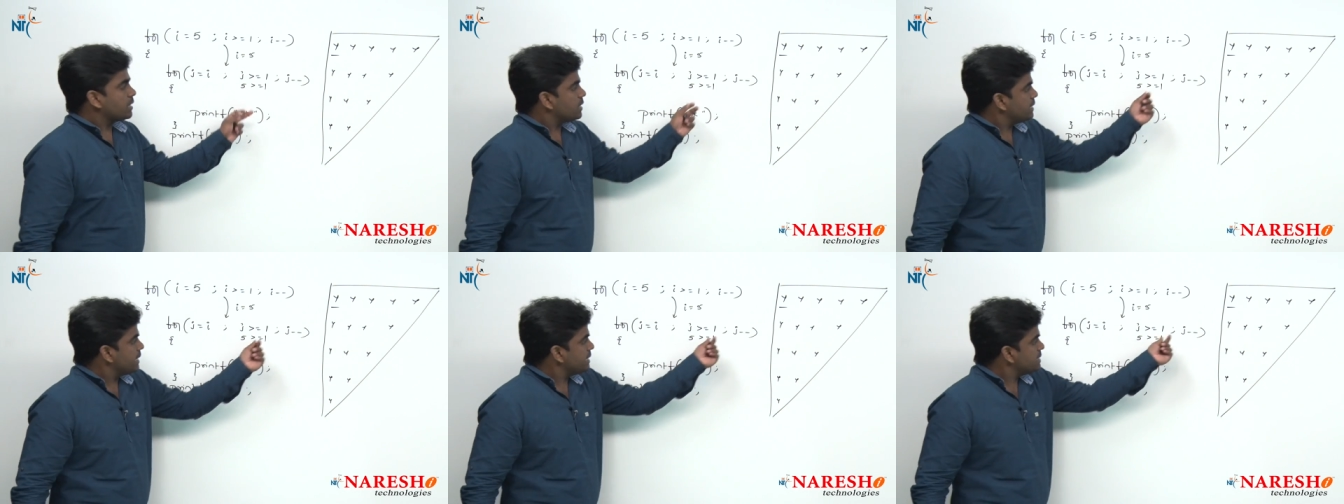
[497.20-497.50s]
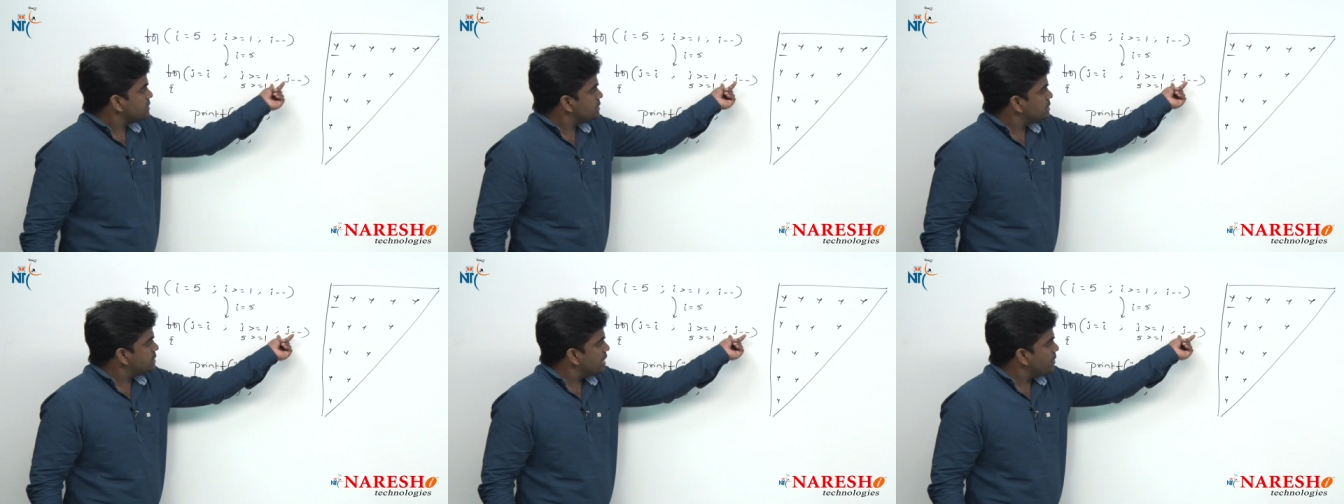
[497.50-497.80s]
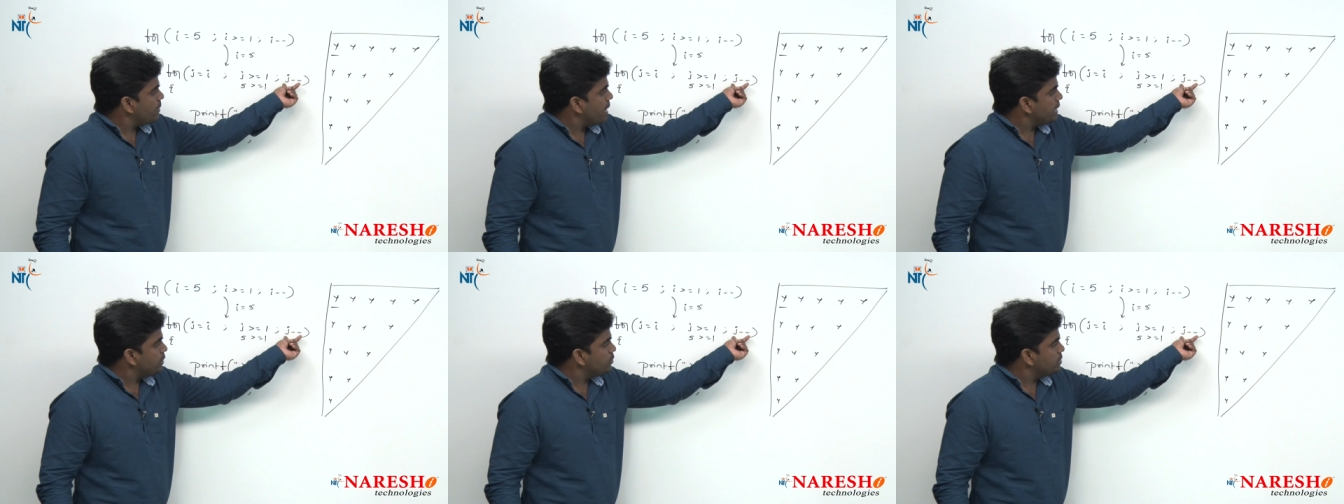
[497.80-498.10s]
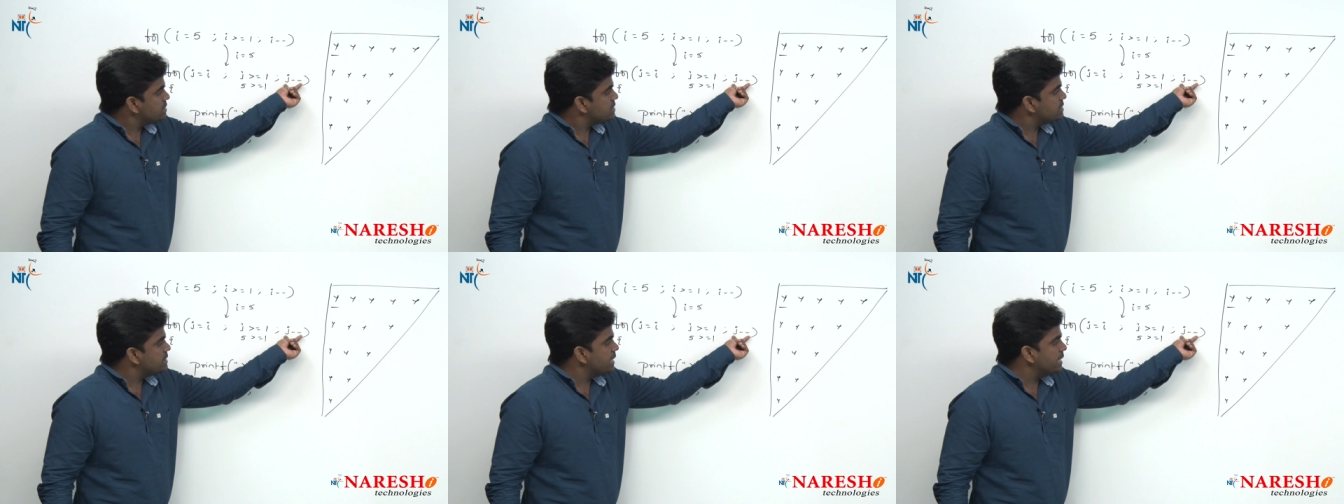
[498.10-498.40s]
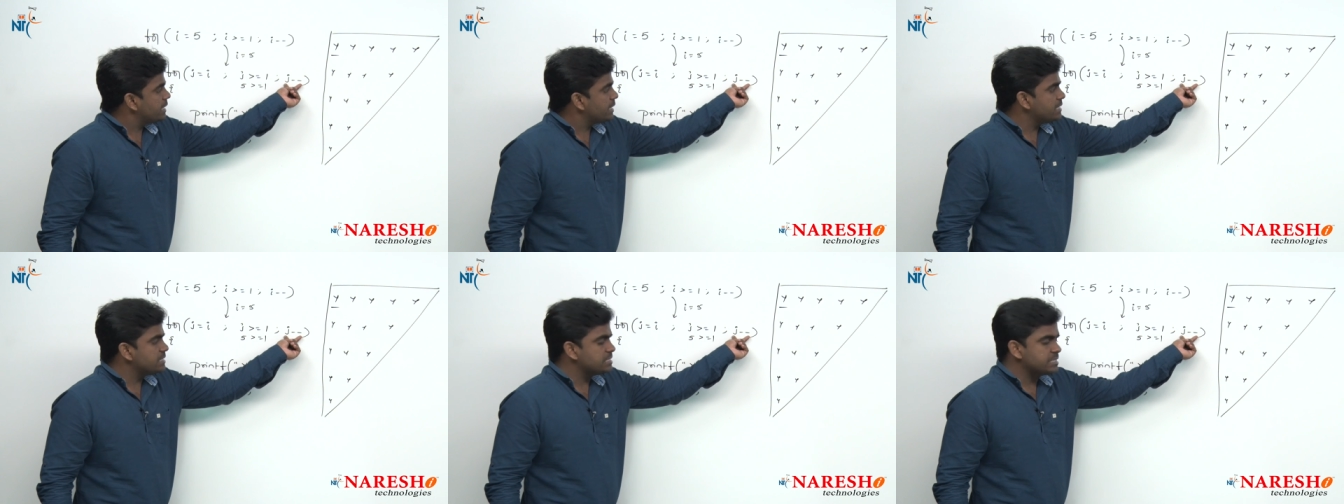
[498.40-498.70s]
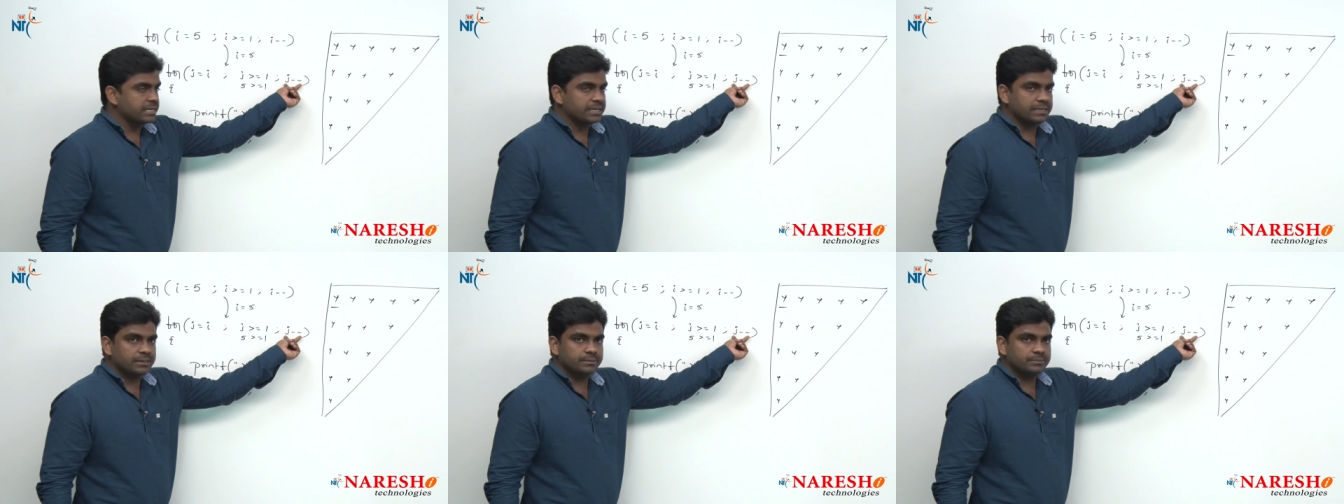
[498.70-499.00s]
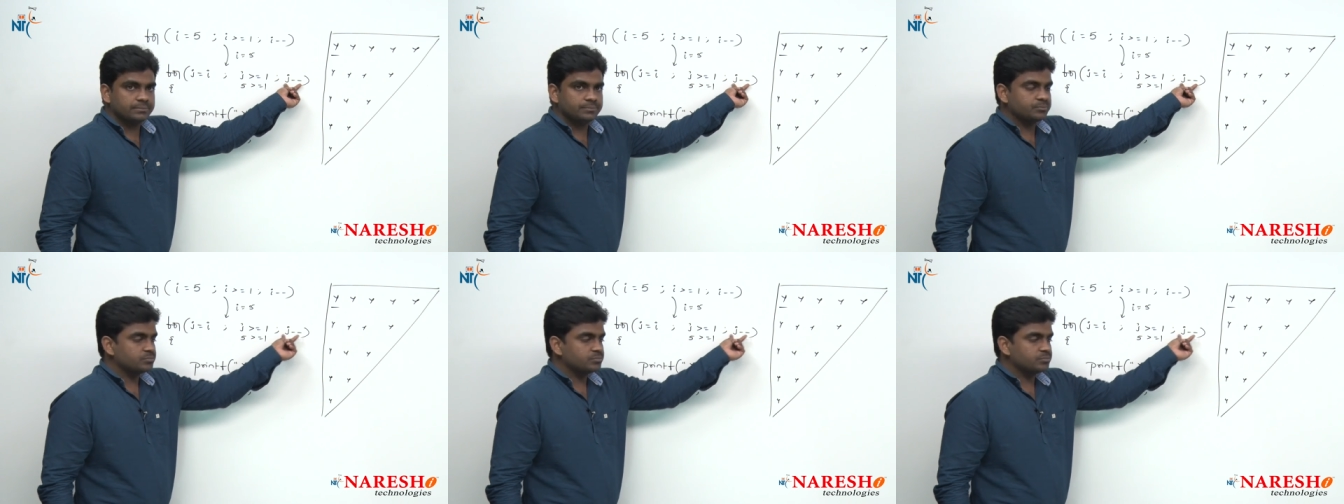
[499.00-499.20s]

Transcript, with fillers: Next J value is decreasing.